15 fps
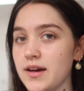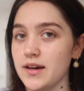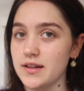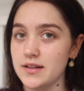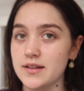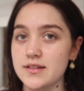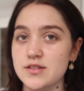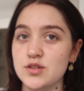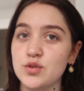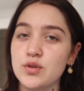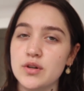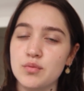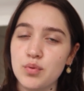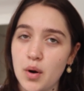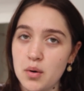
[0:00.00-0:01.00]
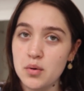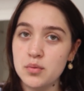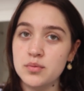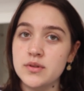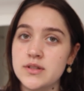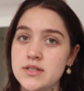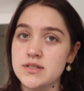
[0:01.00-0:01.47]
and as you could
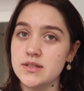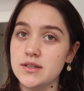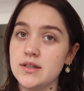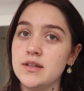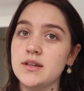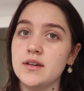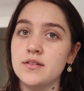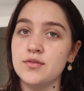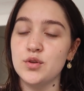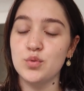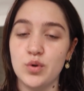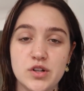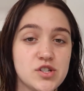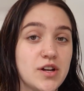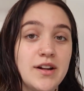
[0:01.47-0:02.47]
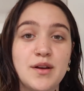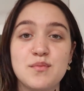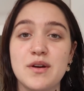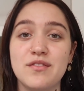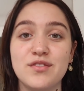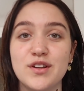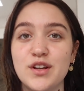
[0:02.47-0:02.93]
probably see if you watch any of
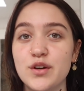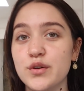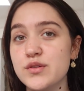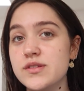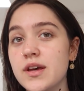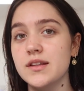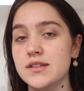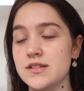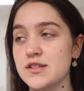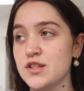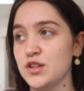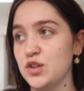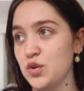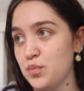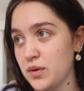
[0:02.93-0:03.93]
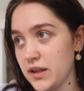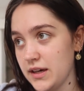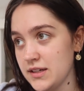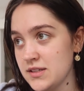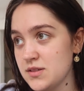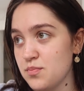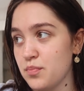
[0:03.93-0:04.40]
my videos, this is a new
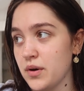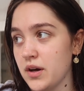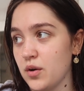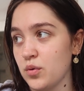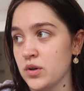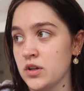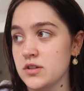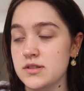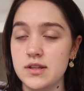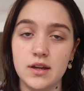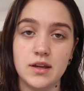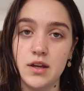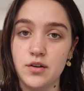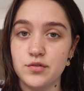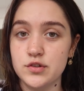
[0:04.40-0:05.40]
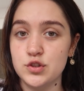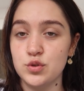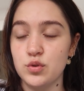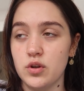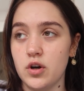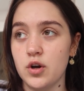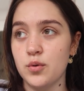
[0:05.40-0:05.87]
place, but we're not staying here for too
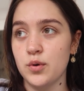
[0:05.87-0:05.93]
long.